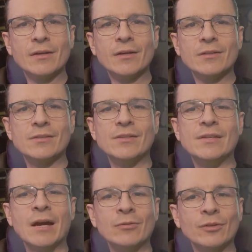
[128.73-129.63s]
To
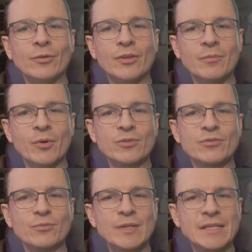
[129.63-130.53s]
download the most
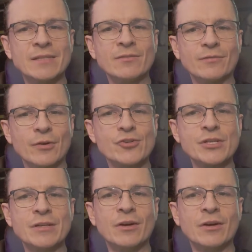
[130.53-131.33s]
recent version of